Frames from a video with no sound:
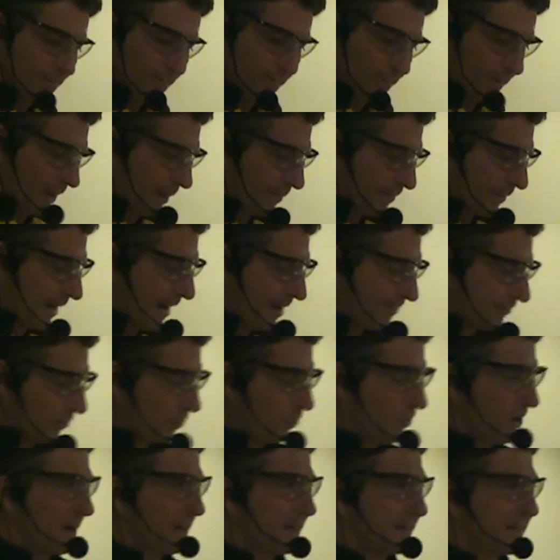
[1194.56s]
I'm gonna have to
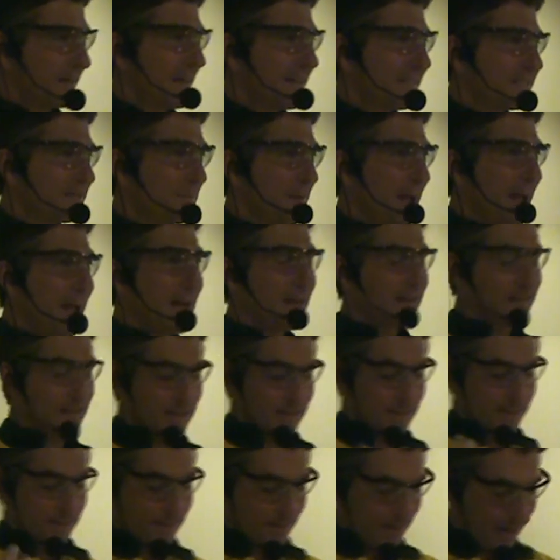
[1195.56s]
wear a dust mask
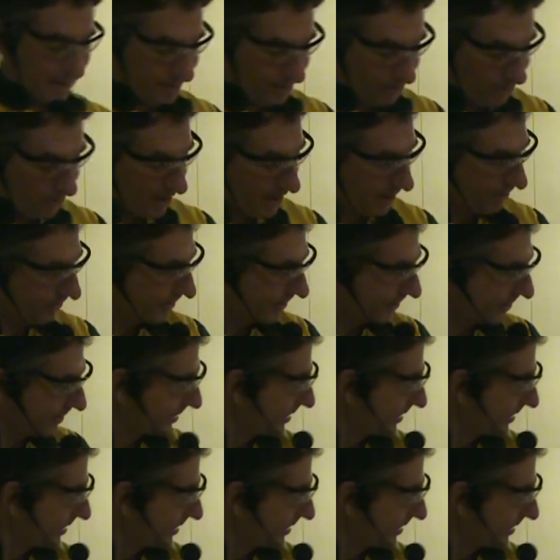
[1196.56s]
because I do have this